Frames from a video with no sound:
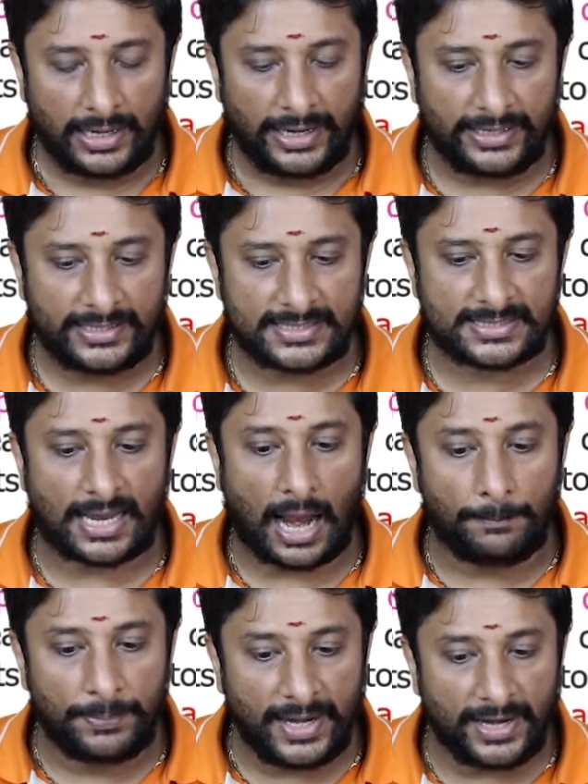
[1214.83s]
it is
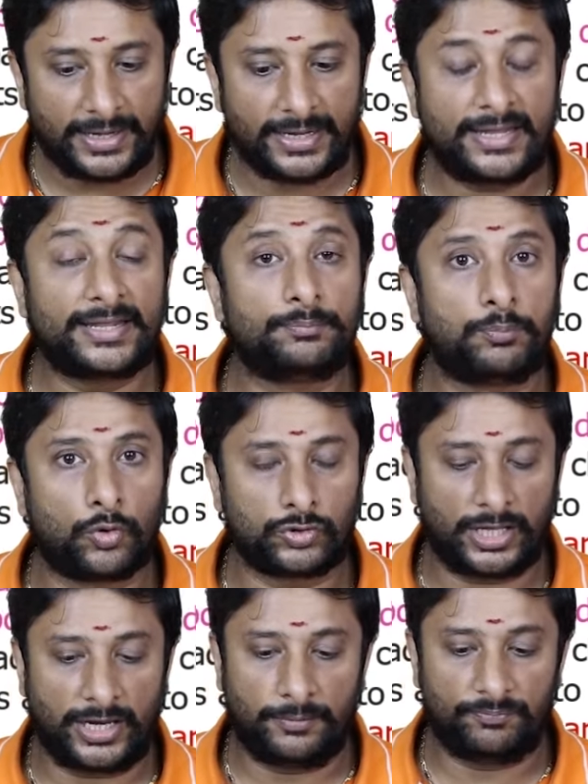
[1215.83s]
updating in both
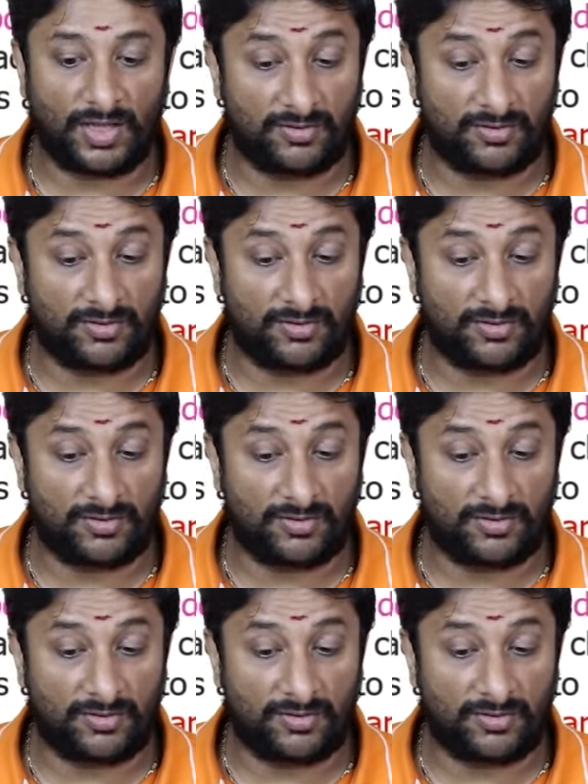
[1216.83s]
the end.